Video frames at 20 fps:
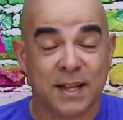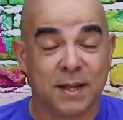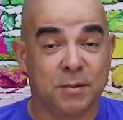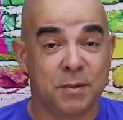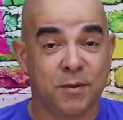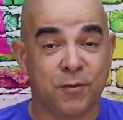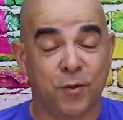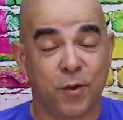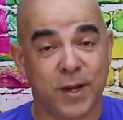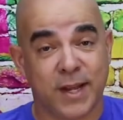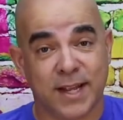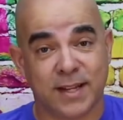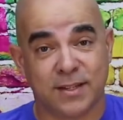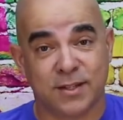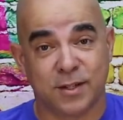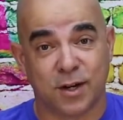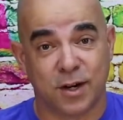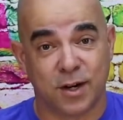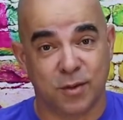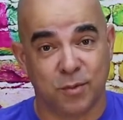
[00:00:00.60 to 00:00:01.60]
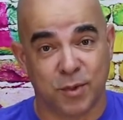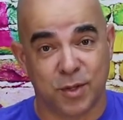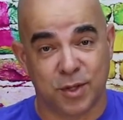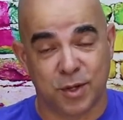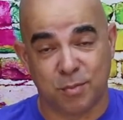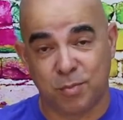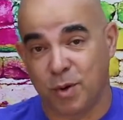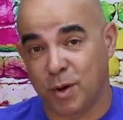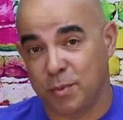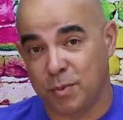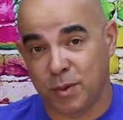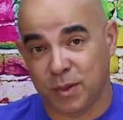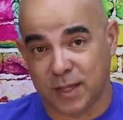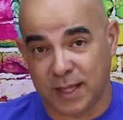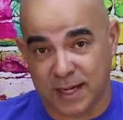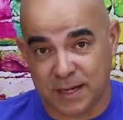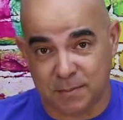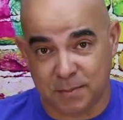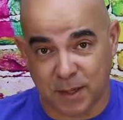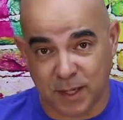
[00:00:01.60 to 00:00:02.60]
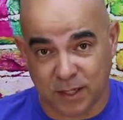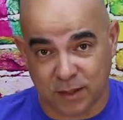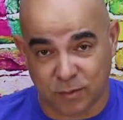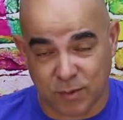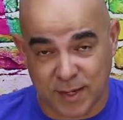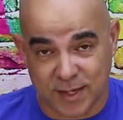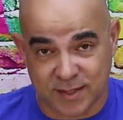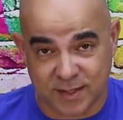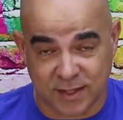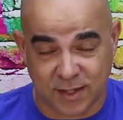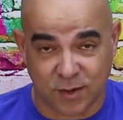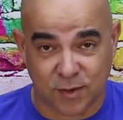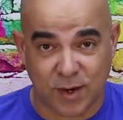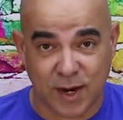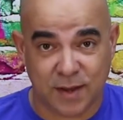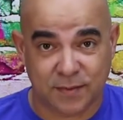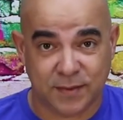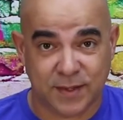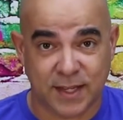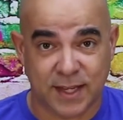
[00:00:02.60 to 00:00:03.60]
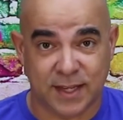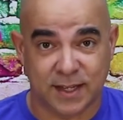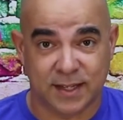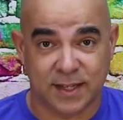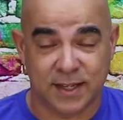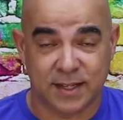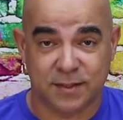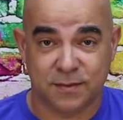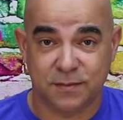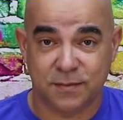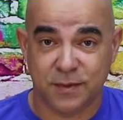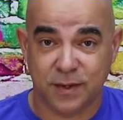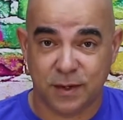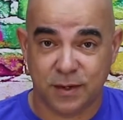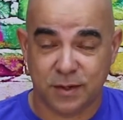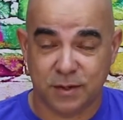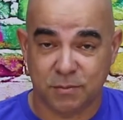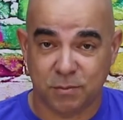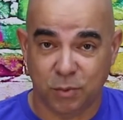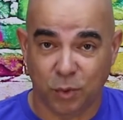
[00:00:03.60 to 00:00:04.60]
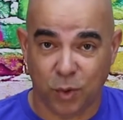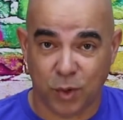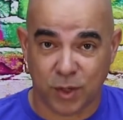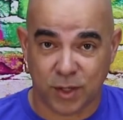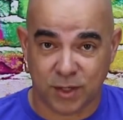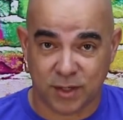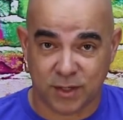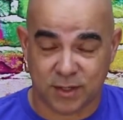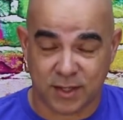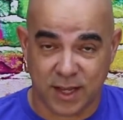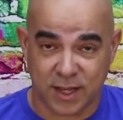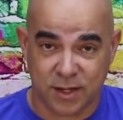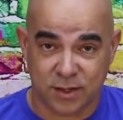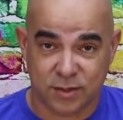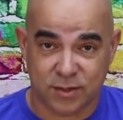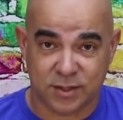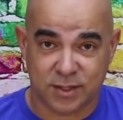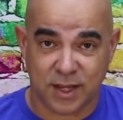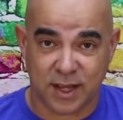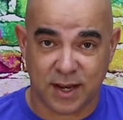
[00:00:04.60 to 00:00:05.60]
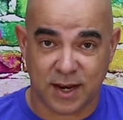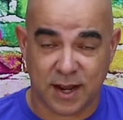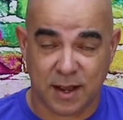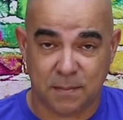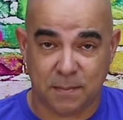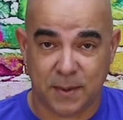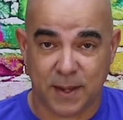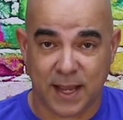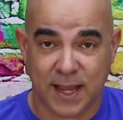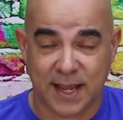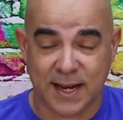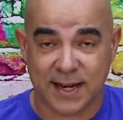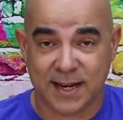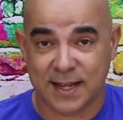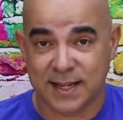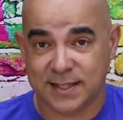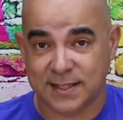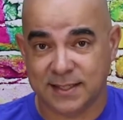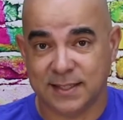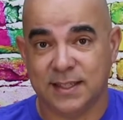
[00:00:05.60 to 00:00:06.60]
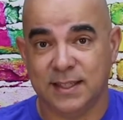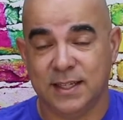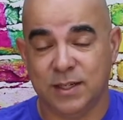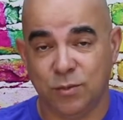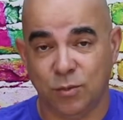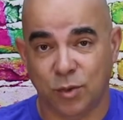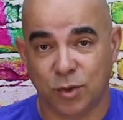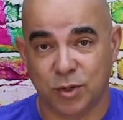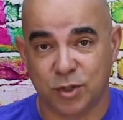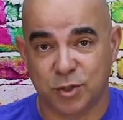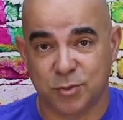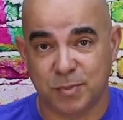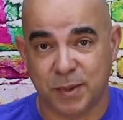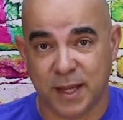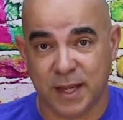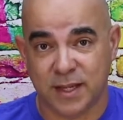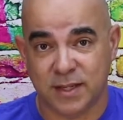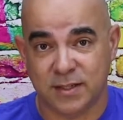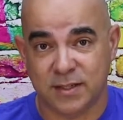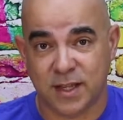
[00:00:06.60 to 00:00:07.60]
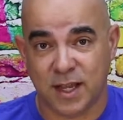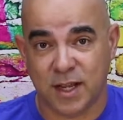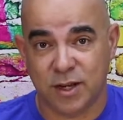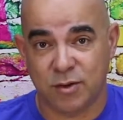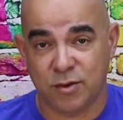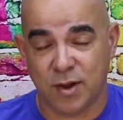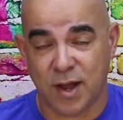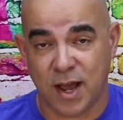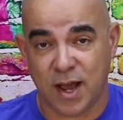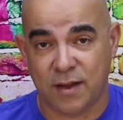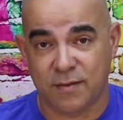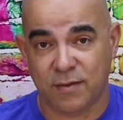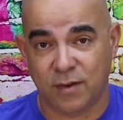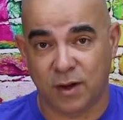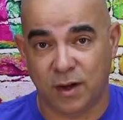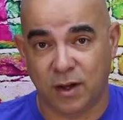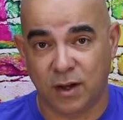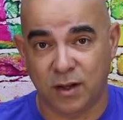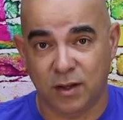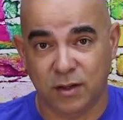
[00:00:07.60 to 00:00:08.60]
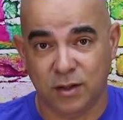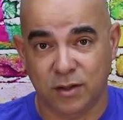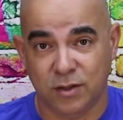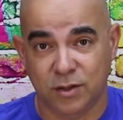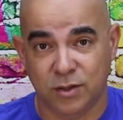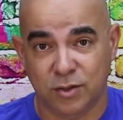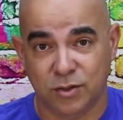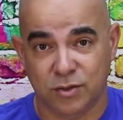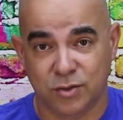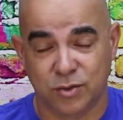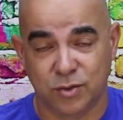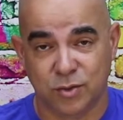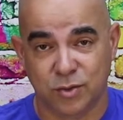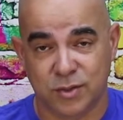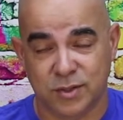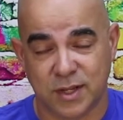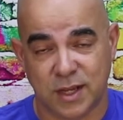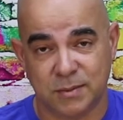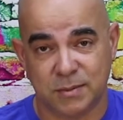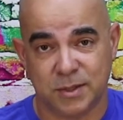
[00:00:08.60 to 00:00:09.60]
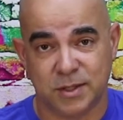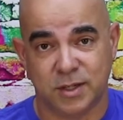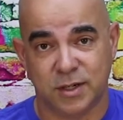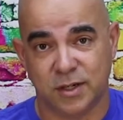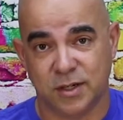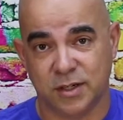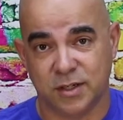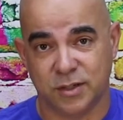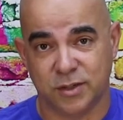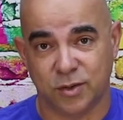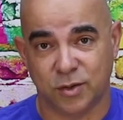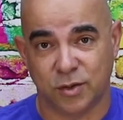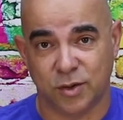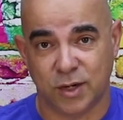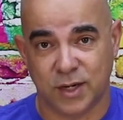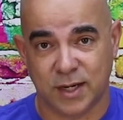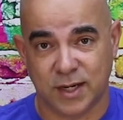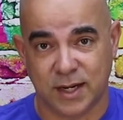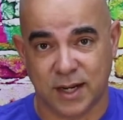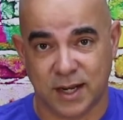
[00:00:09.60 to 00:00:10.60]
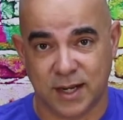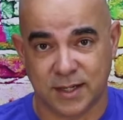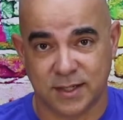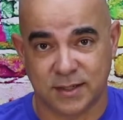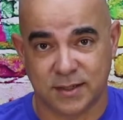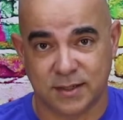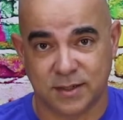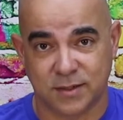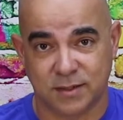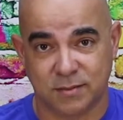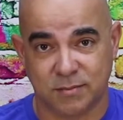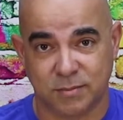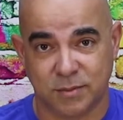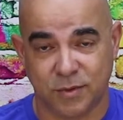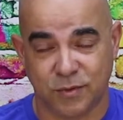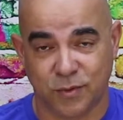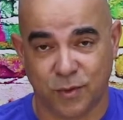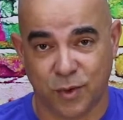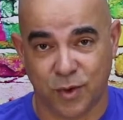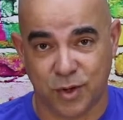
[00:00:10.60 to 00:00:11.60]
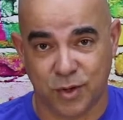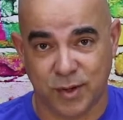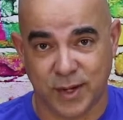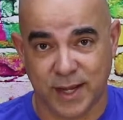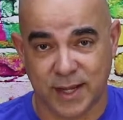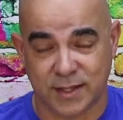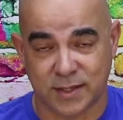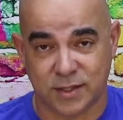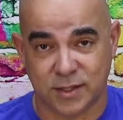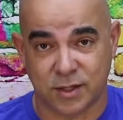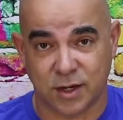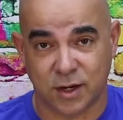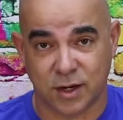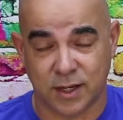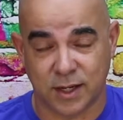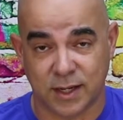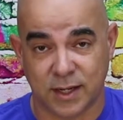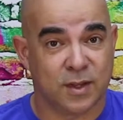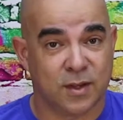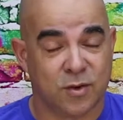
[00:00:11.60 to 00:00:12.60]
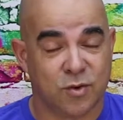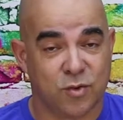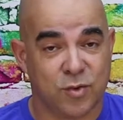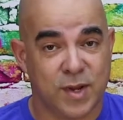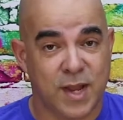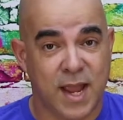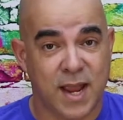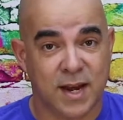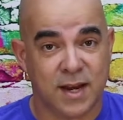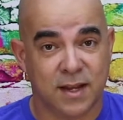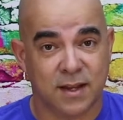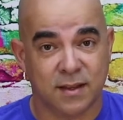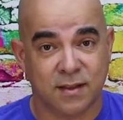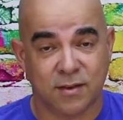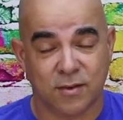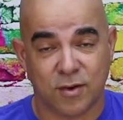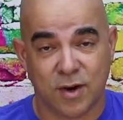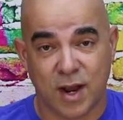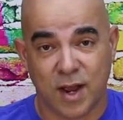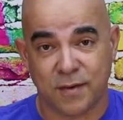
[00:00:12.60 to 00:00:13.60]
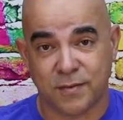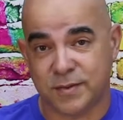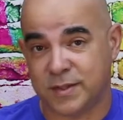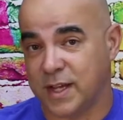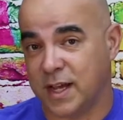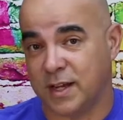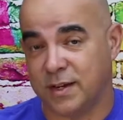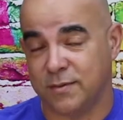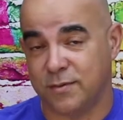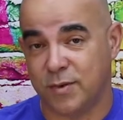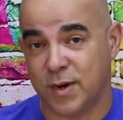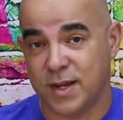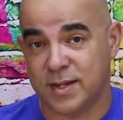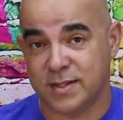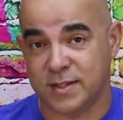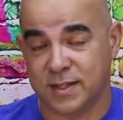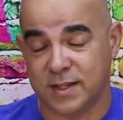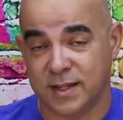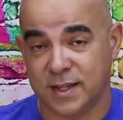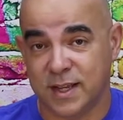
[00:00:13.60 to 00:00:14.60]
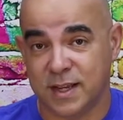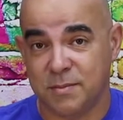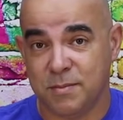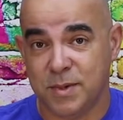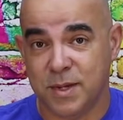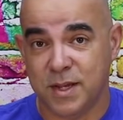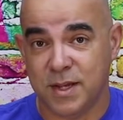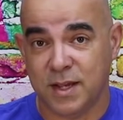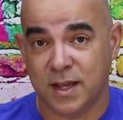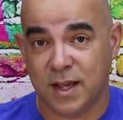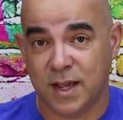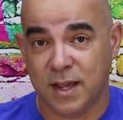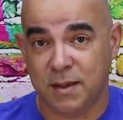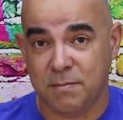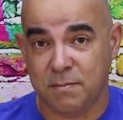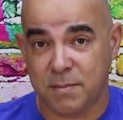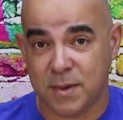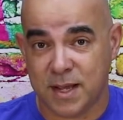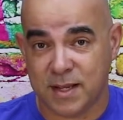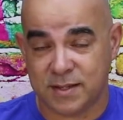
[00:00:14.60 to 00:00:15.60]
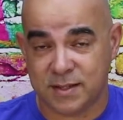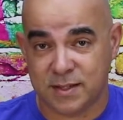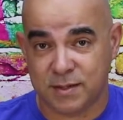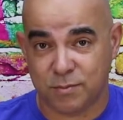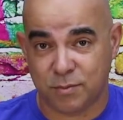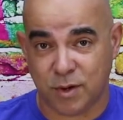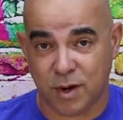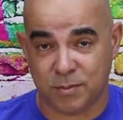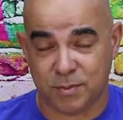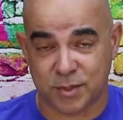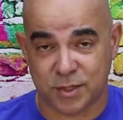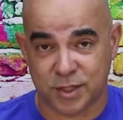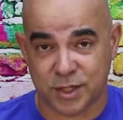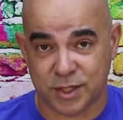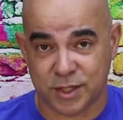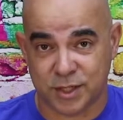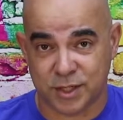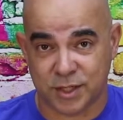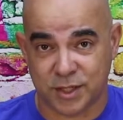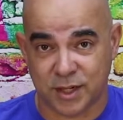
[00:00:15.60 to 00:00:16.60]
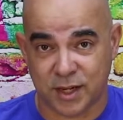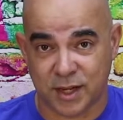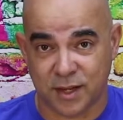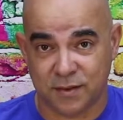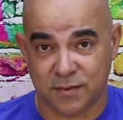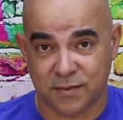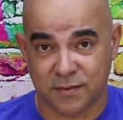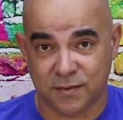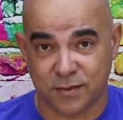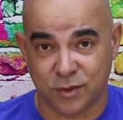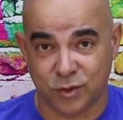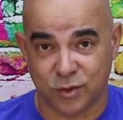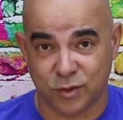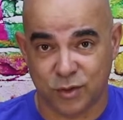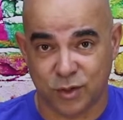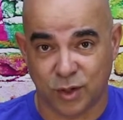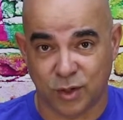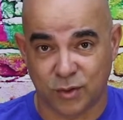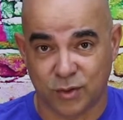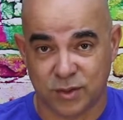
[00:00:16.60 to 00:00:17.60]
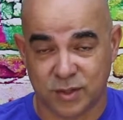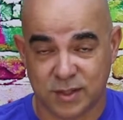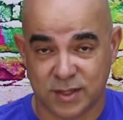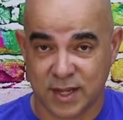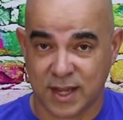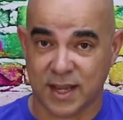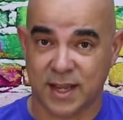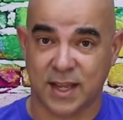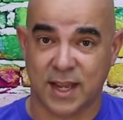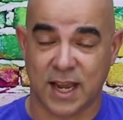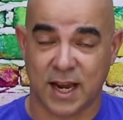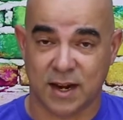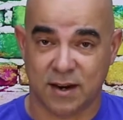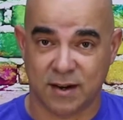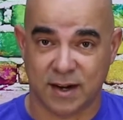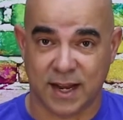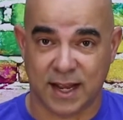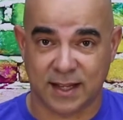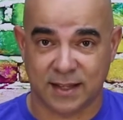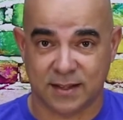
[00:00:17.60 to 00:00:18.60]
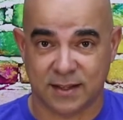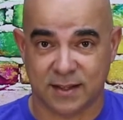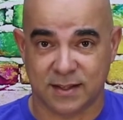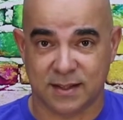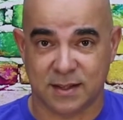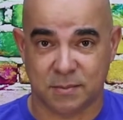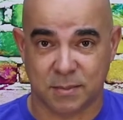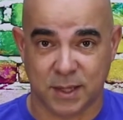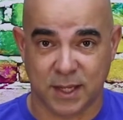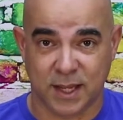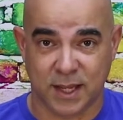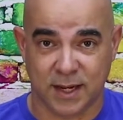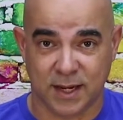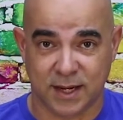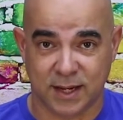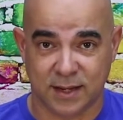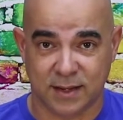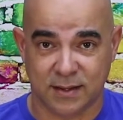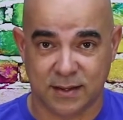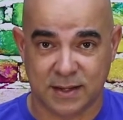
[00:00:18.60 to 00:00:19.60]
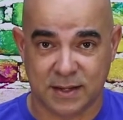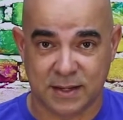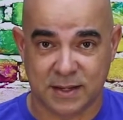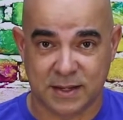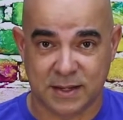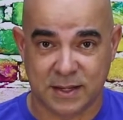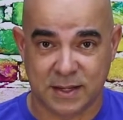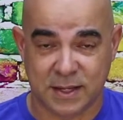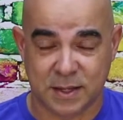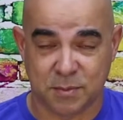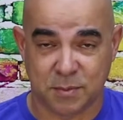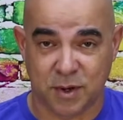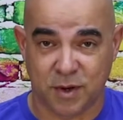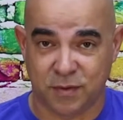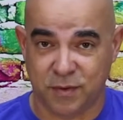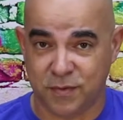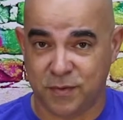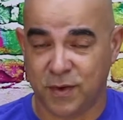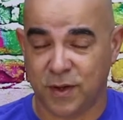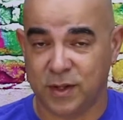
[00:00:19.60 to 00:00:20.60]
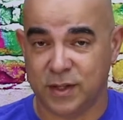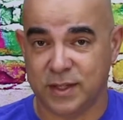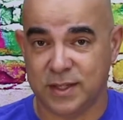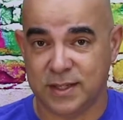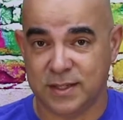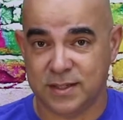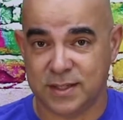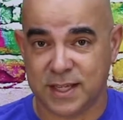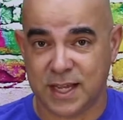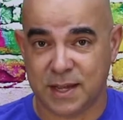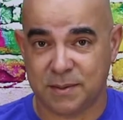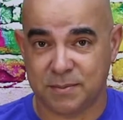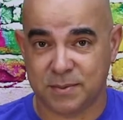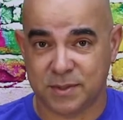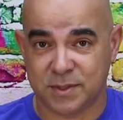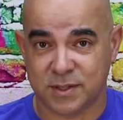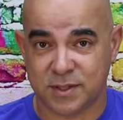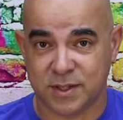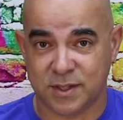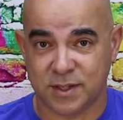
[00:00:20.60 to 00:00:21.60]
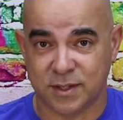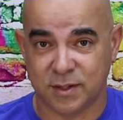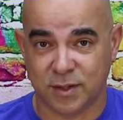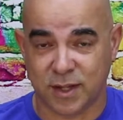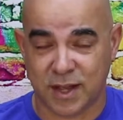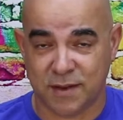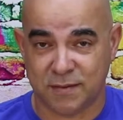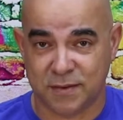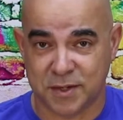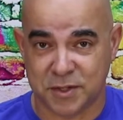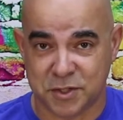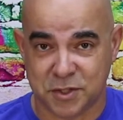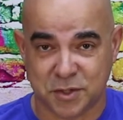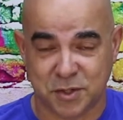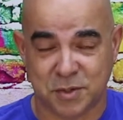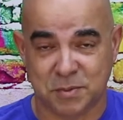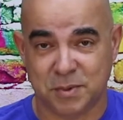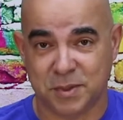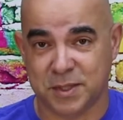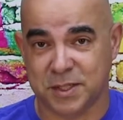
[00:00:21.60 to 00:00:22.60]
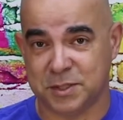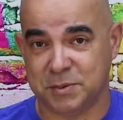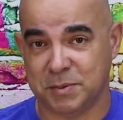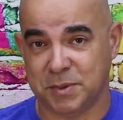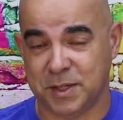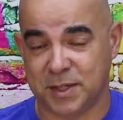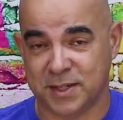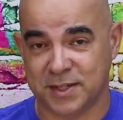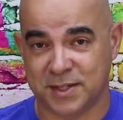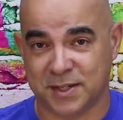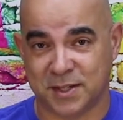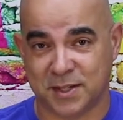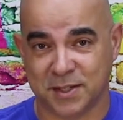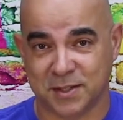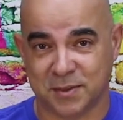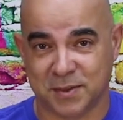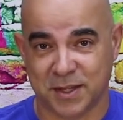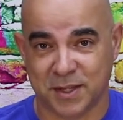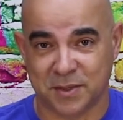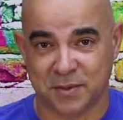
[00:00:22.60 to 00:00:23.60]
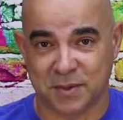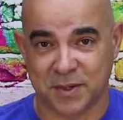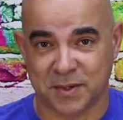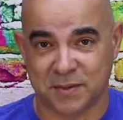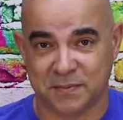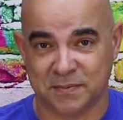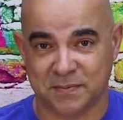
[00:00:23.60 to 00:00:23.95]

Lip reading: Before you get started with your Purple Ladybug resin craft kit, it's very important that you set up a nice clean workspace and you have all your tools and materials organized before you get started. Creating crafts out of resin can be a messy proposition if you don't take care at the beginning. But if you follow these steps, you'll have an enjoyable experience all the way through.